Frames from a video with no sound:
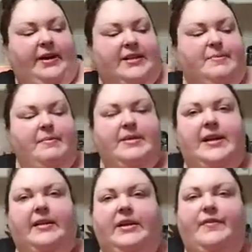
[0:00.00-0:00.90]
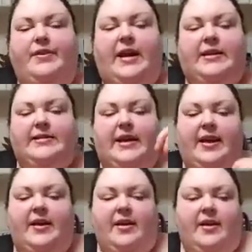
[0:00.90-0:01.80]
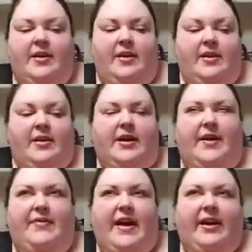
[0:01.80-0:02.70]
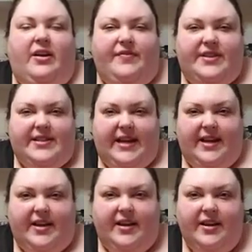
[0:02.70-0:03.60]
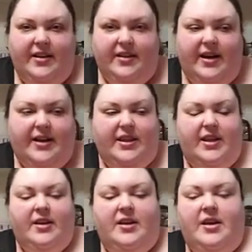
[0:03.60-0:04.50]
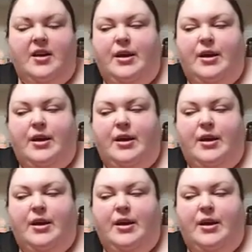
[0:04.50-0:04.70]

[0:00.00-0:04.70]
I guess my mentality for that is like, cut the head off the snake kind of thing.